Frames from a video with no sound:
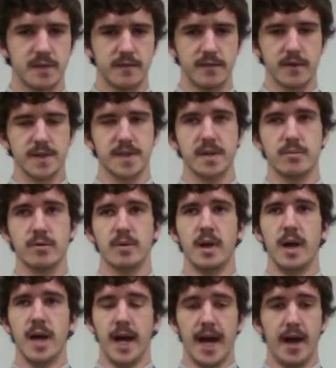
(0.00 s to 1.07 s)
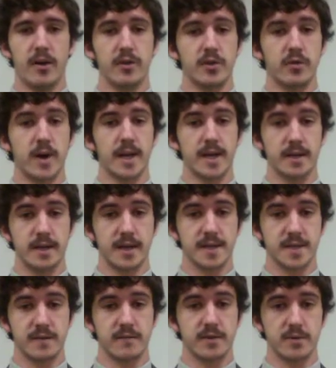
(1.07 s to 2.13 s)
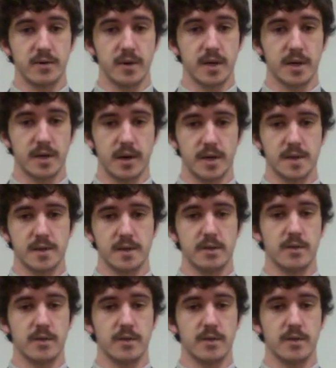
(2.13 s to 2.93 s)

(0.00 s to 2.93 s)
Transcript: For example, how you recognize inventory costs,